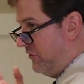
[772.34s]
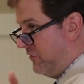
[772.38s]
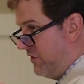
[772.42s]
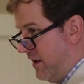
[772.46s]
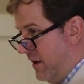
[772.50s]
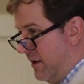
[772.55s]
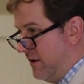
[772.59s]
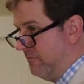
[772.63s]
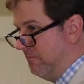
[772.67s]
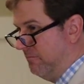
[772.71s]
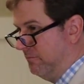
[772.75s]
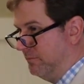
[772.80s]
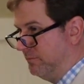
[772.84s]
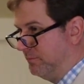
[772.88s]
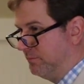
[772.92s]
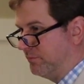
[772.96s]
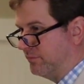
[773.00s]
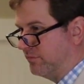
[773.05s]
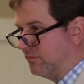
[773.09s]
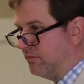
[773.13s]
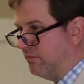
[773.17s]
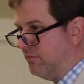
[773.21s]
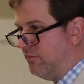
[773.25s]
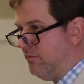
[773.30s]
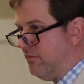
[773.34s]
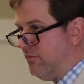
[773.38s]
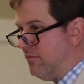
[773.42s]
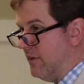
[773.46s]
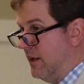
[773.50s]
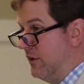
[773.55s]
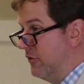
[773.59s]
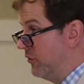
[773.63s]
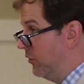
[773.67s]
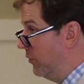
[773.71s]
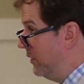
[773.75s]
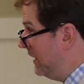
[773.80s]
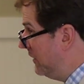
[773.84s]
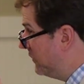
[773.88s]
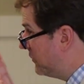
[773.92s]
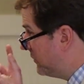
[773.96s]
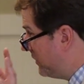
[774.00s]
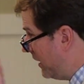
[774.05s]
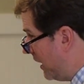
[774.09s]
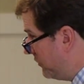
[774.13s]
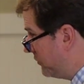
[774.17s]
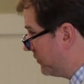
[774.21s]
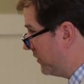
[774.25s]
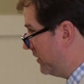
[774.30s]
the state. So he
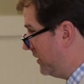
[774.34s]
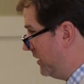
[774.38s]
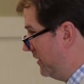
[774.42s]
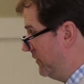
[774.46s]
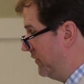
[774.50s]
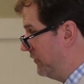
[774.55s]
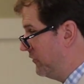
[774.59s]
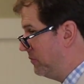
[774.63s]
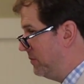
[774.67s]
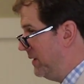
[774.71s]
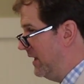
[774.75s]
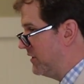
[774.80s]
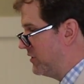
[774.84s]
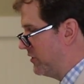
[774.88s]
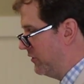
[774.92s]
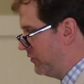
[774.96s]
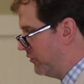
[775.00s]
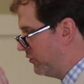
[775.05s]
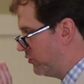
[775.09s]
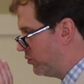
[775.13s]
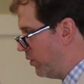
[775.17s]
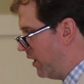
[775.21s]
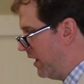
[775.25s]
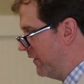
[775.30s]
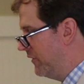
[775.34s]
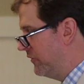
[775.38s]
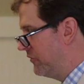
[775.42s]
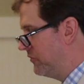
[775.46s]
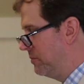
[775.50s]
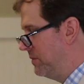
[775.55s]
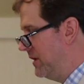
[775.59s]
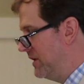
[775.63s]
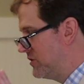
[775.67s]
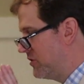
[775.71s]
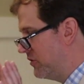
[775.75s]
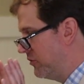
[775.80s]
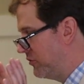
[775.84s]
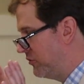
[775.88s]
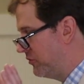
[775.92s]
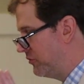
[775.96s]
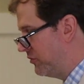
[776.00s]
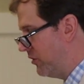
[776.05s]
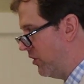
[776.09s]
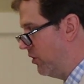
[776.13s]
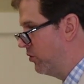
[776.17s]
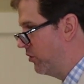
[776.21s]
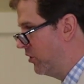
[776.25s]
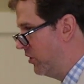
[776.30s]
says it in the speech. This is why this speech is
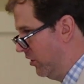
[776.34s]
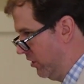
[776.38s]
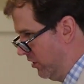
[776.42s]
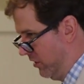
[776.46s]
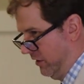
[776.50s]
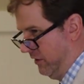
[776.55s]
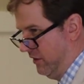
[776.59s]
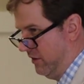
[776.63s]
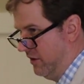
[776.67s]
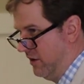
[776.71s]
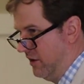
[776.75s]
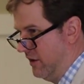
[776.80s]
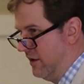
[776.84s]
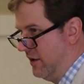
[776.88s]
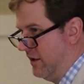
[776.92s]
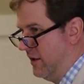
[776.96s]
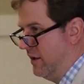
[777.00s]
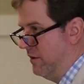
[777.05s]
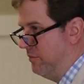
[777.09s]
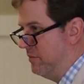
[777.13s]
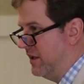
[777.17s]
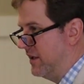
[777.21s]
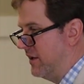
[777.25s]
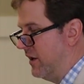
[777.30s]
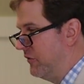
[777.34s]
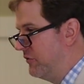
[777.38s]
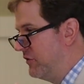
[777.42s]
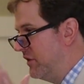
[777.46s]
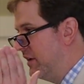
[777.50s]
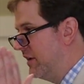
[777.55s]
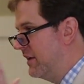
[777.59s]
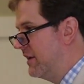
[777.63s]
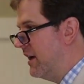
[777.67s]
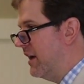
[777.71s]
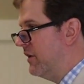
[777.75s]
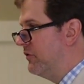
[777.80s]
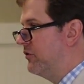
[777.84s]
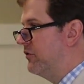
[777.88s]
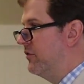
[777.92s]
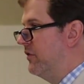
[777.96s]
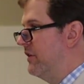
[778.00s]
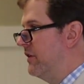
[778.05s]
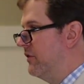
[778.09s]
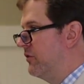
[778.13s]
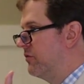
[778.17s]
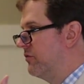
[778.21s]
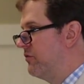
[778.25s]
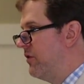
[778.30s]
so good, because he gets
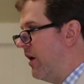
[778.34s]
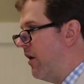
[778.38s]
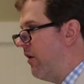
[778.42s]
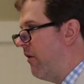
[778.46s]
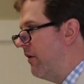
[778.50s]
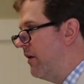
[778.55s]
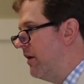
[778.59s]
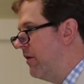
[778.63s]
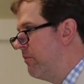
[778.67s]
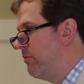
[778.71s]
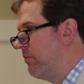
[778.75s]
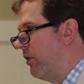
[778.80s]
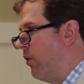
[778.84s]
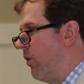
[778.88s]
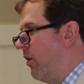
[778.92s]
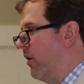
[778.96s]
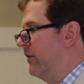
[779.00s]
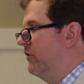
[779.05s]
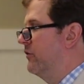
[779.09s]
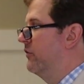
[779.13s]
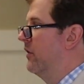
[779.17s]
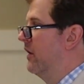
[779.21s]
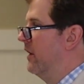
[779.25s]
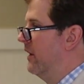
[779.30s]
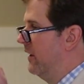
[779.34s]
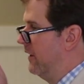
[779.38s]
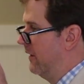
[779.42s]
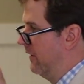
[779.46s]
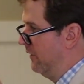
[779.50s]
to these very important,